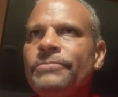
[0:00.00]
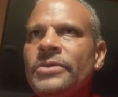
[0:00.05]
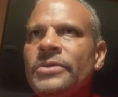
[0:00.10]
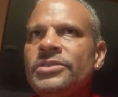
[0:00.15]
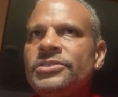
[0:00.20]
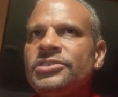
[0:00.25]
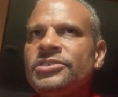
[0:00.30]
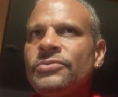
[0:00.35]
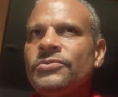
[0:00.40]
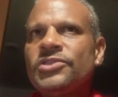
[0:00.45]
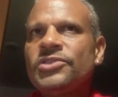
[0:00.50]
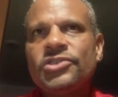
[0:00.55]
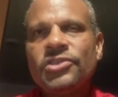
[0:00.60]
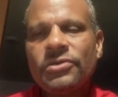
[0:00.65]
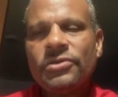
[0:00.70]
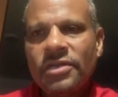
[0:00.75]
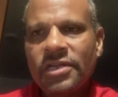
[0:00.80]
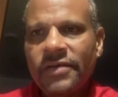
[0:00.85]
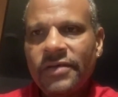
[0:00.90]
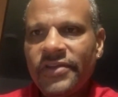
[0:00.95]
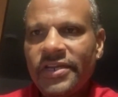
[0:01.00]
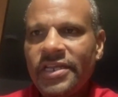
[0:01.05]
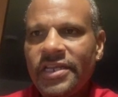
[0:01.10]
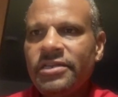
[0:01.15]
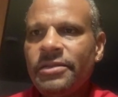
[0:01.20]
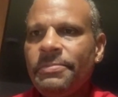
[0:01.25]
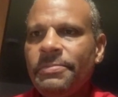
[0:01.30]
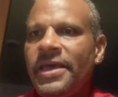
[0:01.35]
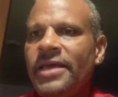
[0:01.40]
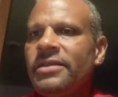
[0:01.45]
she was still living
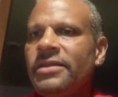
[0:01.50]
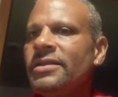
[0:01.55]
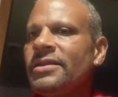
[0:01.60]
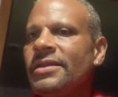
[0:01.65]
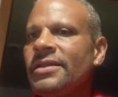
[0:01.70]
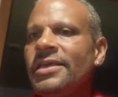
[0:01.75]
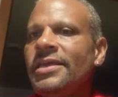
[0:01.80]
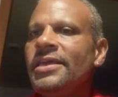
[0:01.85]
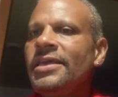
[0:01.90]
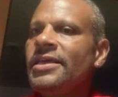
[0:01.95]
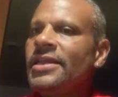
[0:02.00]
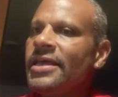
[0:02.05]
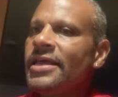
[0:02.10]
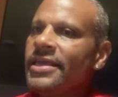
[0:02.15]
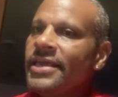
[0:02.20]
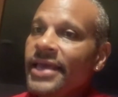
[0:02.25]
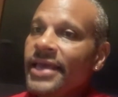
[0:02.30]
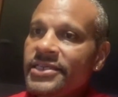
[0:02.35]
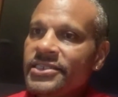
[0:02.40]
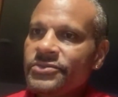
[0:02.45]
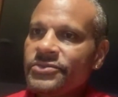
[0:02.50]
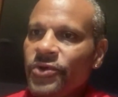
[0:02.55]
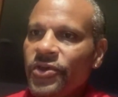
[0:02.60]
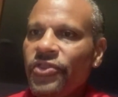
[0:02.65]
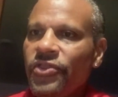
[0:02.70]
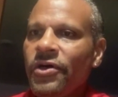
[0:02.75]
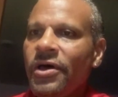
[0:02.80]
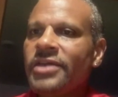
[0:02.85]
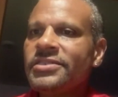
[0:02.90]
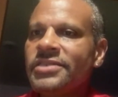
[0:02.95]
independently, and I guess we
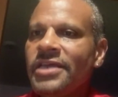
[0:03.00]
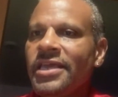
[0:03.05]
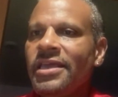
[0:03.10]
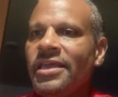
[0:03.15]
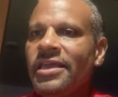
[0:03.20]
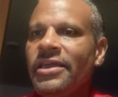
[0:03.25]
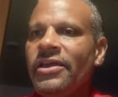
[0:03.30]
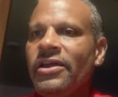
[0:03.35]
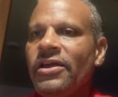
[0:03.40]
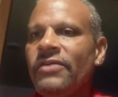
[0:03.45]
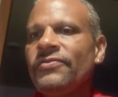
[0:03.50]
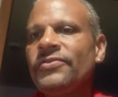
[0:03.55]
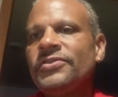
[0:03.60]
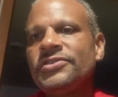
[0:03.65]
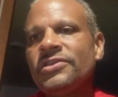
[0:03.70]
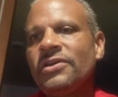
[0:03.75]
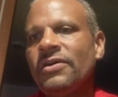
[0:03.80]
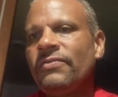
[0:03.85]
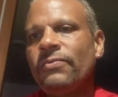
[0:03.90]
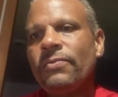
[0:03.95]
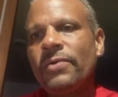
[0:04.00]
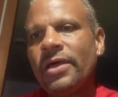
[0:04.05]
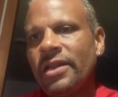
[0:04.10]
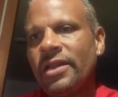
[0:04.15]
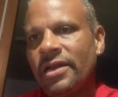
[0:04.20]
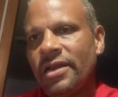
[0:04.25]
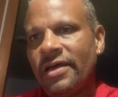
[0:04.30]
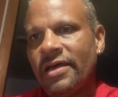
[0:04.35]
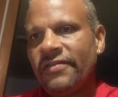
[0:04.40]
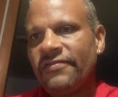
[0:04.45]
thought taking care of herself well
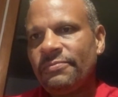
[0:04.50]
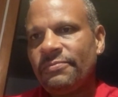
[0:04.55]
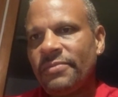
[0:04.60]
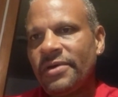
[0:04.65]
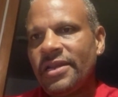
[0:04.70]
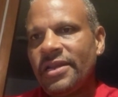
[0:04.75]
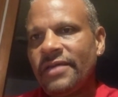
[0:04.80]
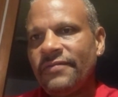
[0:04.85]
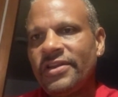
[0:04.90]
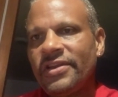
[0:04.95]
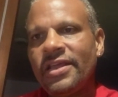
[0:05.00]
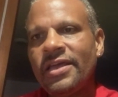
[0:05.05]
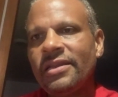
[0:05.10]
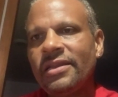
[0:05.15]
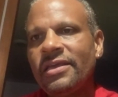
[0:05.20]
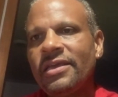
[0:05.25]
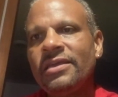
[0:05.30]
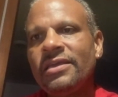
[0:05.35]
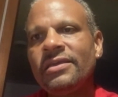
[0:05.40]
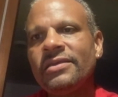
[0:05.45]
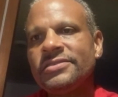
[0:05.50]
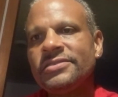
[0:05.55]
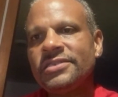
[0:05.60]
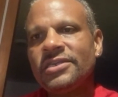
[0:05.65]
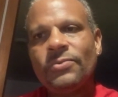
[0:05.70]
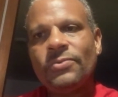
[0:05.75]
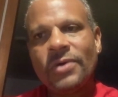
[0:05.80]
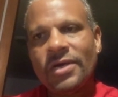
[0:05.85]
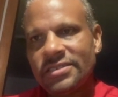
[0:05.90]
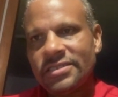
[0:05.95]
enough, but evidently
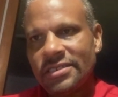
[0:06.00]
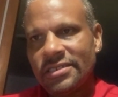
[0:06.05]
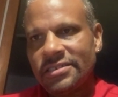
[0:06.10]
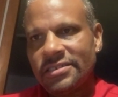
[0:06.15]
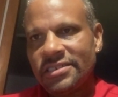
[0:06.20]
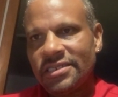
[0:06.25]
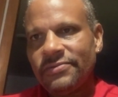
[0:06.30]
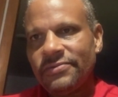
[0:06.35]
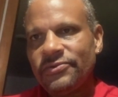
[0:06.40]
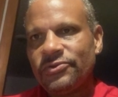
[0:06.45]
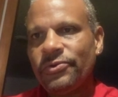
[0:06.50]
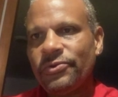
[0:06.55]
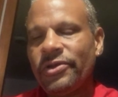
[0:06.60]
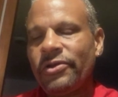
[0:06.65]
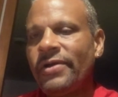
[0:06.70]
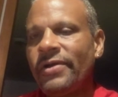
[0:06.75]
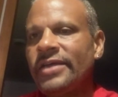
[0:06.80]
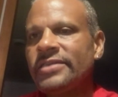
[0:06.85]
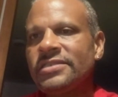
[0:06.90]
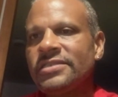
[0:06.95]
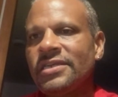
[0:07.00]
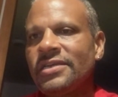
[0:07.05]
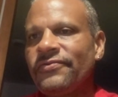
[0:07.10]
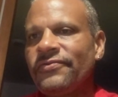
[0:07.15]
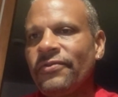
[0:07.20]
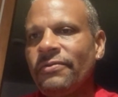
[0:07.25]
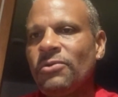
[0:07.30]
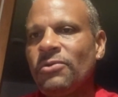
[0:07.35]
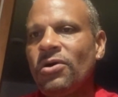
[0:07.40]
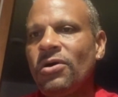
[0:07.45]
she wasn't. She was regressing
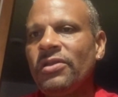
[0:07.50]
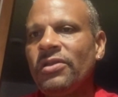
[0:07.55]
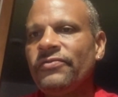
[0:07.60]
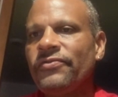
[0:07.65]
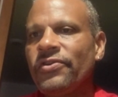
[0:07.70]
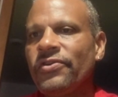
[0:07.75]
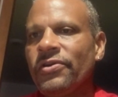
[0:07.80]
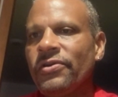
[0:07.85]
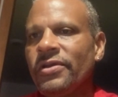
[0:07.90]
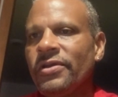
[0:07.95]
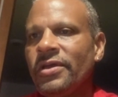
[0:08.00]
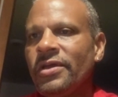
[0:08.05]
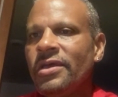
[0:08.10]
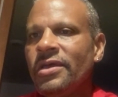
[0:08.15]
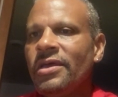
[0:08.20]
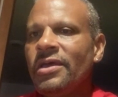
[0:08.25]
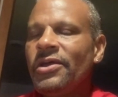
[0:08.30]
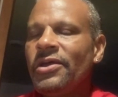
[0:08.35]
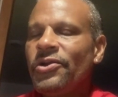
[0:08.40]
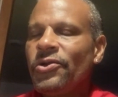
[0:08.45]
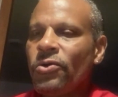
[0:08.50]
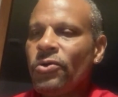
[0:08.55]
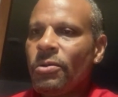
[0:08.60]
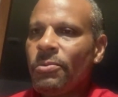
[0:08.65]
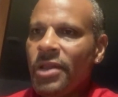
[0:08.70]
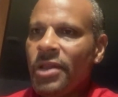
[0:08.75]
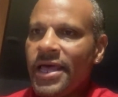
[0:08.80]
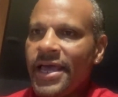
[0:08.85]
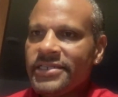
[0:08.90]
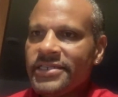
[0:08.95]
from all of her
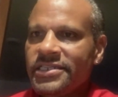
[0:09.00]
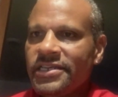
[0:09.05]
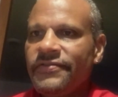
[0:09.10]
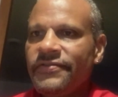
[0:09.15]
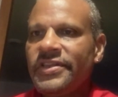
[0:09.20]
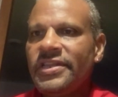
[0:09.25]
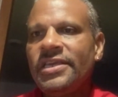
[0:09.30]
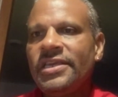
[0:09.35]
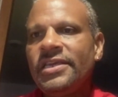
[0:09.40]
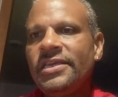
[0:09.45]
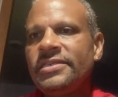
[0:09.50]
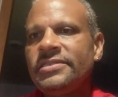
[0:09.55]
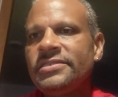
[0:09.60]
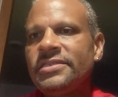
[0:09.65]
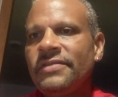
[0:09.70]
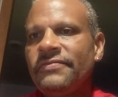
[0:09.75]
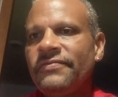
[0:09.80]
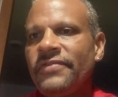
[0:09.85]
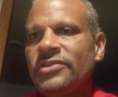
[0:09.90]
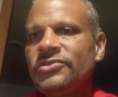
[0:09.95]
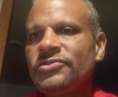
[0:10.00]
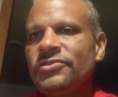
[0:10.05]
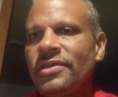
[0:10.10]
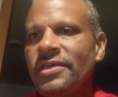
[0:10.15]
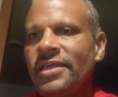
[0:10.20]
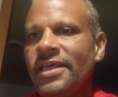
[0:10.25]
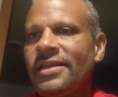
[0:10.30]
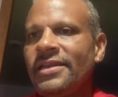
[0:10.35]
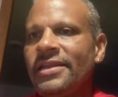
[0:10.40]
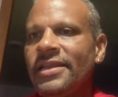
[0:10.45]
normal activities, and eventually
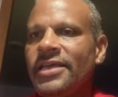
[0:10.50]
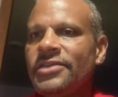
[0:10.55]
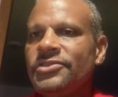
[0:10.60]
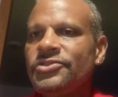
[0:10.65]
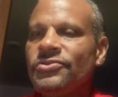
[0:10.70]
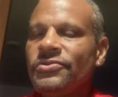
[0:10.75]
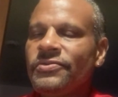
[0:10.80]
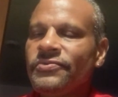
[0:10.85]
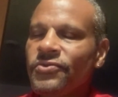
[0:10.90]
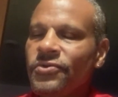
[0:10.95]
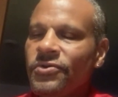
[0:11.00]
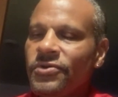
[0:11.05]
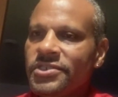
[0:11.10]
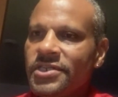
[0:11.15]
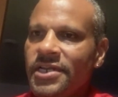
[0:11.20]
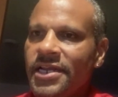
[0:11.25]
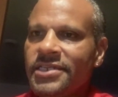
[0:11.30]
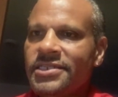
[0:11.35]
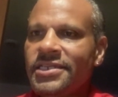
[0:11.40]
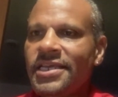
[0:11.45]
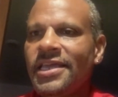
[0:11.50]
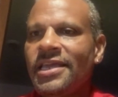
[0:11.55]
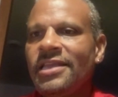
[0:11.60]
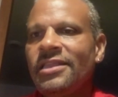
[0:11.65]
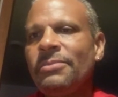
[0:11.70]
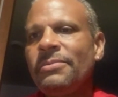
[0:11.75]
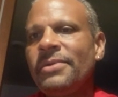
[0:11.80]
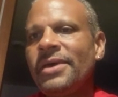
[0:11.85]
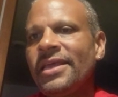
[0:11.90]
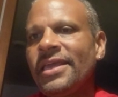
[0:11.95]
that led to, of course, not taking
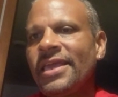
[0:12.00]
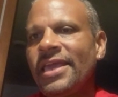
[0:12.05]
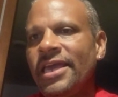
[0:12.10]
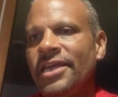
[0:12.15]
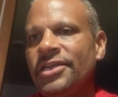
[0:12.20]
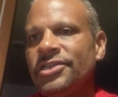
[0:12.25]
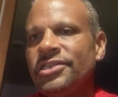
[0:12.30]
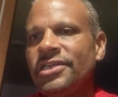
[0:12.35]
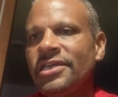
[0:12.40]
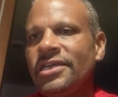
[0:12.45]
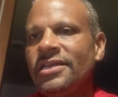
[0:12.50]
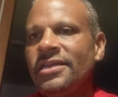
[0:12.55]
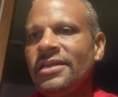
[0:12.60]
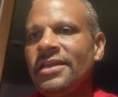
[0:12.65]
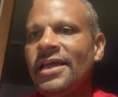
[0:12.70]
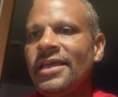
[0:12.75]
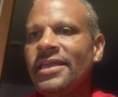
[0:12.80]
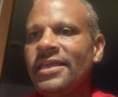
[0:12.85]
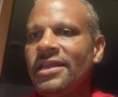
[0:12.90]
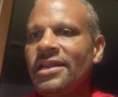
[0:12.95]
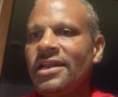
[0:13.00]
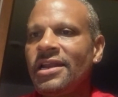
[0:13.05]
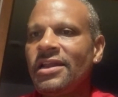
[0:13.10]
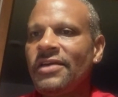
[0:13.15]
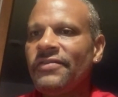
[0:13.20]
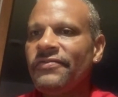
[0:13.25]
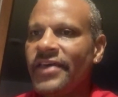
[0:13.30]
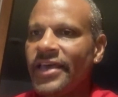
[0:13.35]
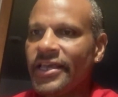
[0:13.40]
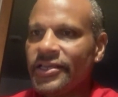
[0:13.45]
the medication, not getting
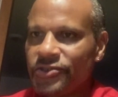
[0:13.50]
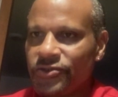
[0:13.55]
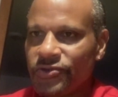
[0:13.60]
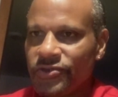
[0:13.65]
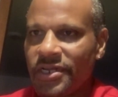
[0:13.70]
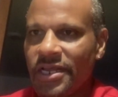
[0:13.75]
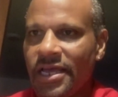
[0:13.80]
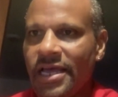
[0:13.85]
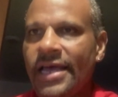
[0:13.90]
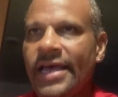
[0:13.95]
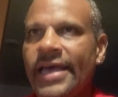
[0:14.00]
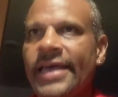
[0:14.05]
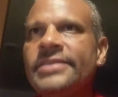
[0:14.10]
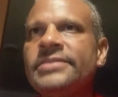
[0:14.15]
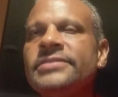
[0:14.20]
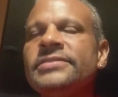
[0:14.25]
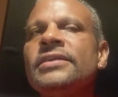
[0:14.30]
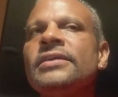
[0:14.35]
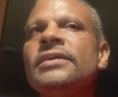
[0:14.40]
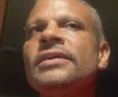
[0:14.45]
enough exercise,